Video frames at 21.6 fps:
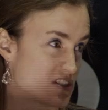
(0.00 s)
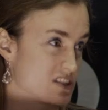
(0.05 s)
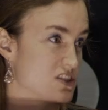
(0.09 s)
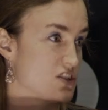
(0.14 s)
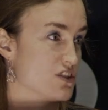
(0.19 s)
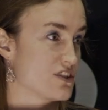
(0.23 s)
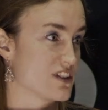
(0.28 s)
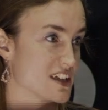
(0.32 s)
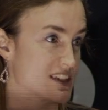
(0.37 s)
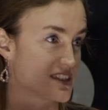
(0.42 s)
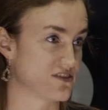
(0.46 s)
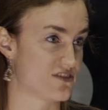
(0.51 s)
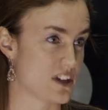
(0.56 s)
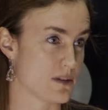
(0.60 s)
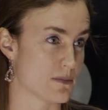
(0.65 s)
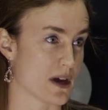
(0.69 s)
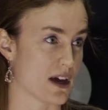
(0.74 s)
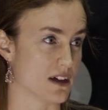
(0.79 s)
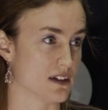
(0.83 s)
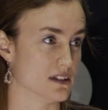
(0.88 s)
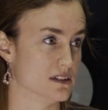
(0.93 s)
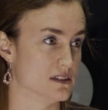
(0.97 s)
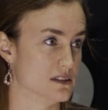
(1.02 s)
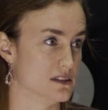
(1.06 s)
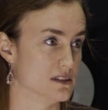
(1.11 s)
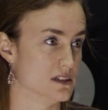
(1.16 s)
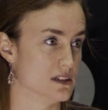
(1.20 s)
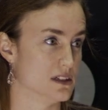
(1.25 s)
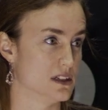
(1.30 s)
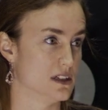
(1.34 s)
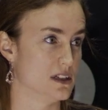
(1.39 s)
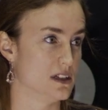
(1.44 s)
much as 2/3 female.
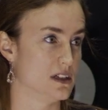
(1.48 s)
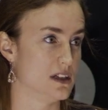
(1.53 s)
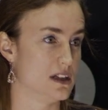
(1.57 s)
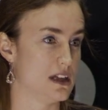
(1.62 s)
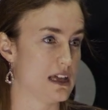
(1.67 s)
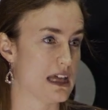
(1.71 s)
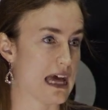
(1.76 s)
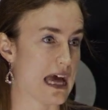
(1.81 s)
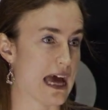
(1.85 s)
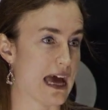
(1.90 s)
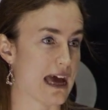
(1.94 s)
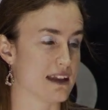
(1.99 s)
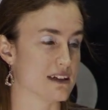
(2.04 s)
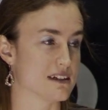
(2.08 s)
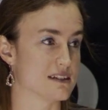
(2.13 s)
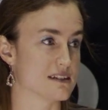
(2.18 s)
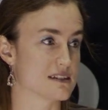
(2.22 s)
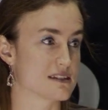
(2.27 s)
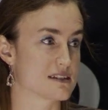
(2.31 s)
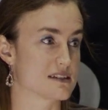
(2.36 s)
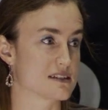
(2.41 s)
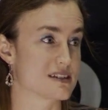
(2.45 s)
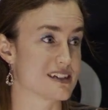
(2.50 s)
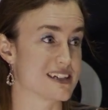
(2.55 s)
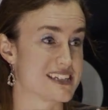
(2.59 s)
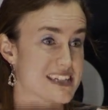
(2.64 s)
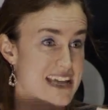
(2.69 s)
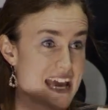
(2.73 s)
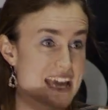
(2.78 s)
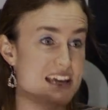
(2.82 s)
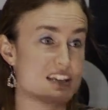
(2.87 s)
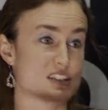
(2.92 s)
And
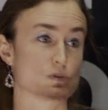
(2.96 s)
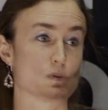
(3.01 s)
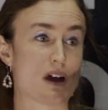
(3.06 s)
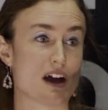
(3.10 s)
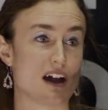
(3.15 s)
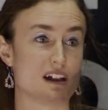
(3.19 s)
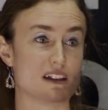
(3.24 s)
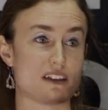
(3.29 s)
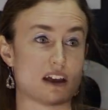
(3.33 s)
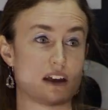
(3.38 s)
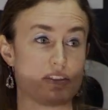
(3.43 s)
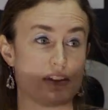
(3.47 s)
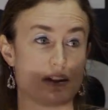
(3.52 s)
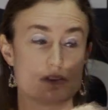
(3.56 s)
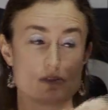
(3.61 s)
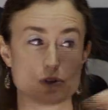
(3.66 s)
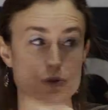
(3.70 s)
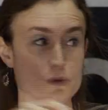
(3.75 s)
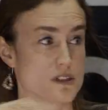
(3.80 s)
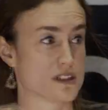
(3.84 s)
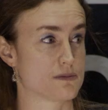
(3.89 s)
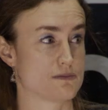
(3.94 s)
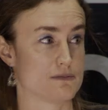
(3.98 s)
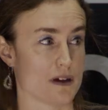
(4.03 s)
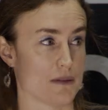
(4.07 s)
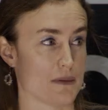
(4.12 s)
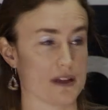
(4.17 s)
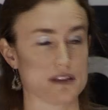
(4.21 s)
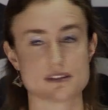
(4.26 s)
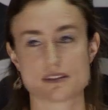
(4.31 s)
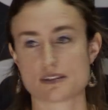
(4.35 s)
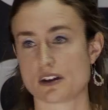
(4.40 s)
today as well, they're always,
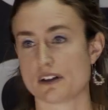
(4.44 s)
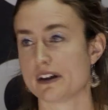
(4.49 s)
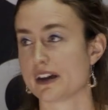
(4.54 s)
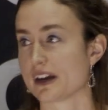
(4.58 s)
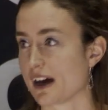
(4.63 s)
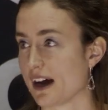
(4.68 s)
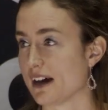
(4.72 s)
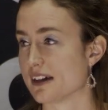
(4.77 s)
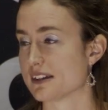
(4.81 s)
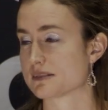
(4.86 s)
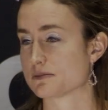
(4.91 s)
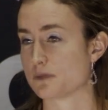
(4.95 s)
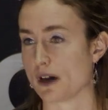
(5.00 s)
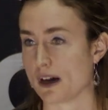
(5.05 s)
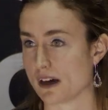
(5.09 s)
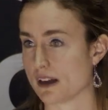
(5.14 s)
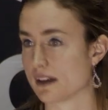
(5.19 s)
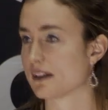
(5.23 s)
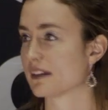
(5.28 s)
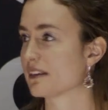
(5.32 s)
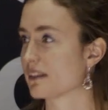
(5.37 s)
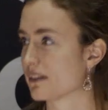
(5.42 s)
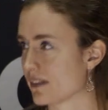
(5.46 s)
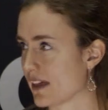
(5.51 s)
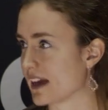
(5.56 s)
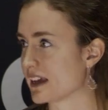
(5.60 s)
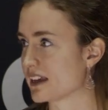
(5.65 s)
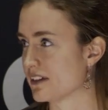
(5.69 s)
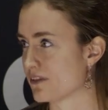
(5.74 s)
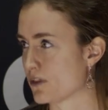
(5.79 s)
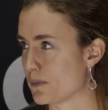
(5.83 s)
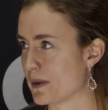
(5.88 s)
sorry guys, well,
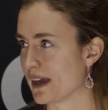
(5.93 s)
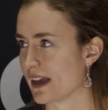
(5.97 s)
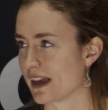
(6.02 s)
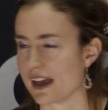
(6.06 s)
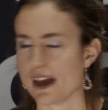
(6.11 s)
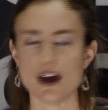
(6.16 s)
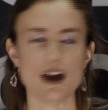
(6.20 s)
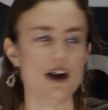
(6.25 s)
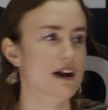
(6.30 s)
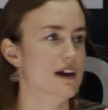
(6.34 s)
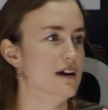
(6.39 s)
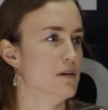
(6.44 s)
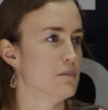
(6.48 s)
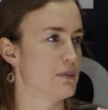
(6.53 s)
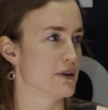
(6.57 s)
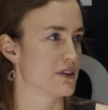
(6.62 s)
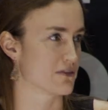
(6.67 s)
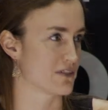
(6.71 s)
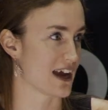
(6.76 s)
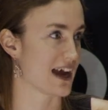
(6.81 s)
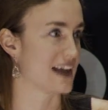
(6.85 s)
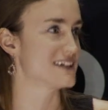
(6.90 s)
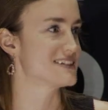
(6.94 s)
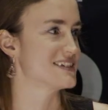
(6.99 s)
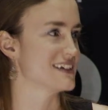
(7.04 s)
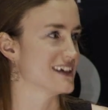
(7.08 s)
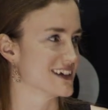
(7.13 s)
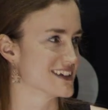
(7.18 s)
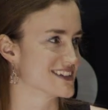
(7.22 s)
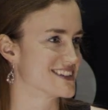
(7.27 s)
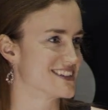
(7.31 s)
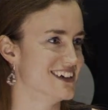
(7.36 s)
thank you for being here. But the
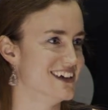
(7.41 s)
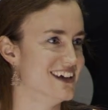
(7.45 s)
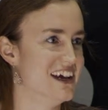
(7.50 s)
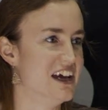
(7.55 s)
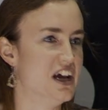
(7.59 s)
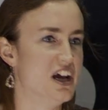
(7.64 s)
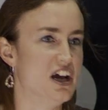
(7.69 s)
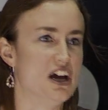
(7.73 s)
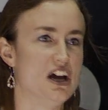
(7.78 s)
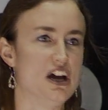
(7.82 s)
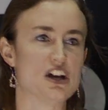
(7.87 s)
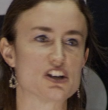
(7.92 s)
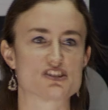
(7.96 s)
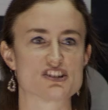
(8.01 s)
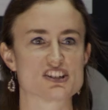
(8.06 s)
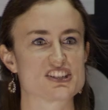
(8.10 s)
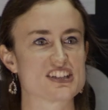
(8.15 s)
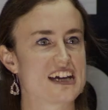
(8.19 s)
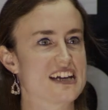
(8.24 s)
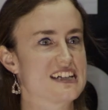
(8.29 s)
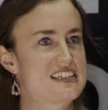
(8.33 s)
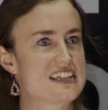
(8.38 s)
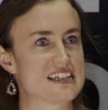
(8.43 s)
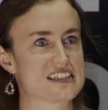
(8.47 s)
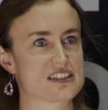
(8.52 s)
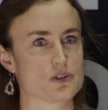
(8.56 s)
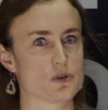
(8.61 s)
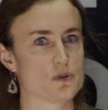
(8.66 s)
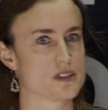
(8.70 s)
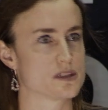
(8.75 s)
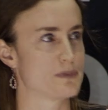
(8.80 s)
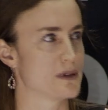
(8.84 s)
reality is, Christianity
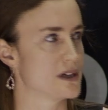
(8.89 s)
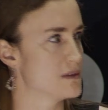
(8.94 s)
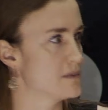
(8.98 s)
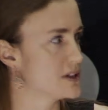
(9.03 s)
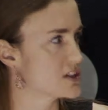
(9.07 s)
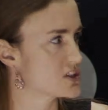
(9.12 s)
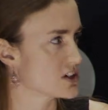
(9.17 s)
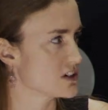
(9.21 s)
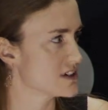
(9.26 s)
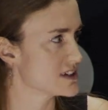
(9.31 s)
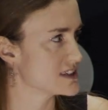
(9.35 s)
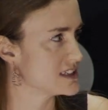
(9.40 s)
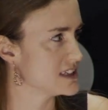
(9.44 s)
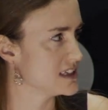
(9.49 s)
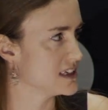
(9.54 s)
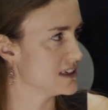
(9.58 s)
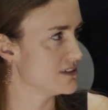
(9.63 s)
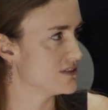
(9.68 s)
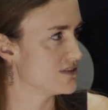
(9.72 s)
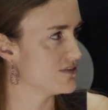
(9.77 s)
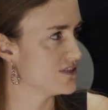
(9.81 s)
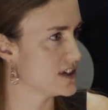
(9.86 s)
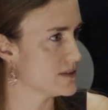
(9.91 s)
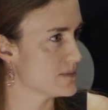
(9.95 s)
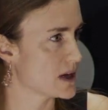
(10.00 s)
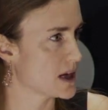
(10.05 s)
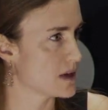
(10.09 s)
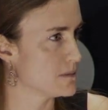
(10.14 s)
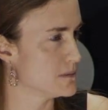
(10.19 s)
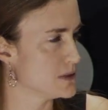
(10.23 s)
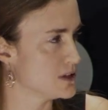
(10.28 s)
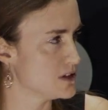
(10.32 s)
has always been a majority
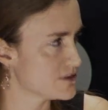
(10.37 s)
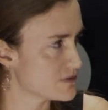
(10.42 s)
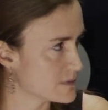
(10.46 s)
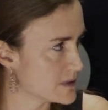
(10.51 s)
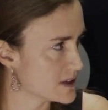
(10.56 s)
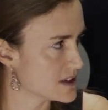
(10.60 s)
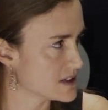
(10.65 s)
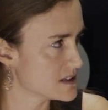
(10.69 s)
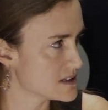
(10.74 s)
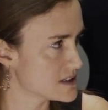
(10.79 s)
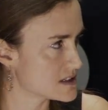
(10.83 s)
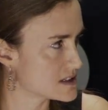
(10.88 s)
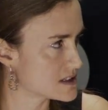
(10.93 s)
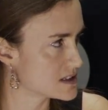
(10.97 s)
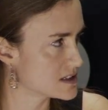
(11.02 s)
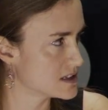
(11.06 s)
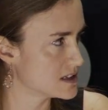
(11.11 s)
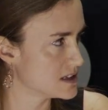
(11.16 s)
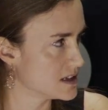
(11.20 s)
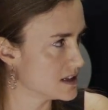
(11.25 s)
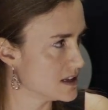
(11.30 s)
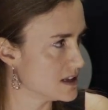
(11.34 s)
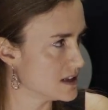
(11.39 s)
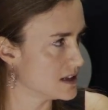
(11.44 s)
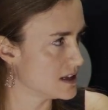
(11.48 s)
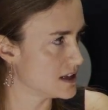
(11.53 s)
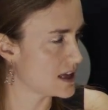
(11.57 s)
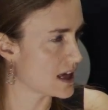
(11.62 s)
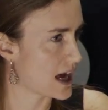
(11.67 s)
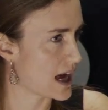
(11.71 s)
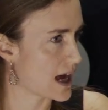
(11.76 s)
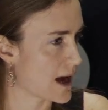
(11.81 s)
female movement.
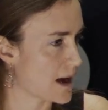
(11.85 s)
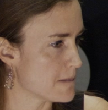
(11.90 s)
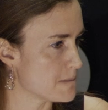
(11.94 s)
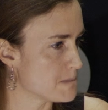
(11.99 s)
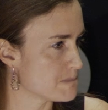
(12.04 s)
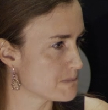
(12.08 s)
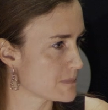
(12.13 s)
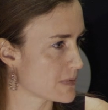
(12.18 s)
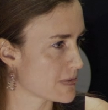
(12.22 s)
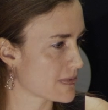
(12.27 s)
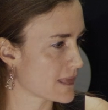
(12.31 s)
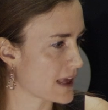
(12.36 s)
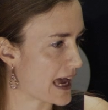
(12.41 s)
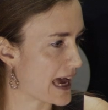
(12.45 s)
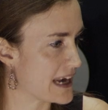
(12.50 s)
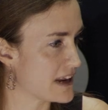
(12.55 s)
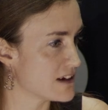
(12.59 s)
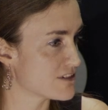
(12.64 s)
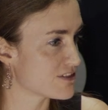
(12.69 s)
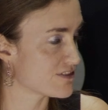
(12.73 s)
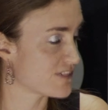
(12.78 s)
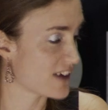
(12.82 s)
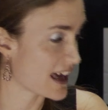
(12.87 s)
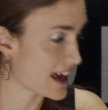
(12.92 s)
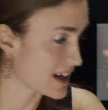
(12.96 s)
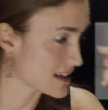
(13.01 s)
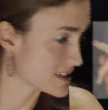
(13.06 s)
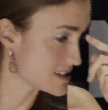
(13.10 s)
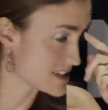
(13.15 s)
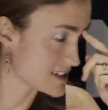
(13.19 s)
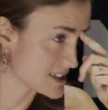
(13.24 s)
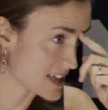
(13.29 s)
And in
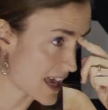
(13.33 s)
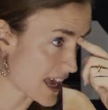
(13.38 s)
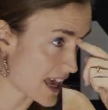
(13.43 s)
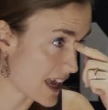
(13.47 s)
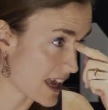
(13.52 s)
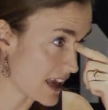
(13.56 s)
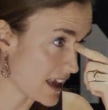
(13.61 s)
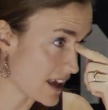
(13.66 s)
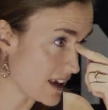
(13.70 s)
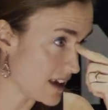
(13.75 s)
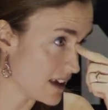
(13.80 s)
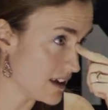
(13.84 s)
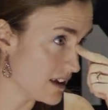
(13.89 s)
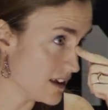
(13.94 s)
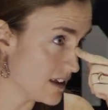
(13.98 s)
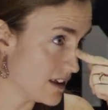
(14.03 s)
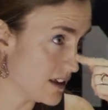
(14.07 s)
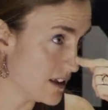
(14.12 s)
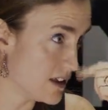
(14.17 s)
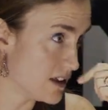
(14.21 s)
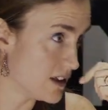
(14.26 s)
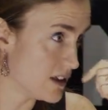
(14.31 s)
fact, today,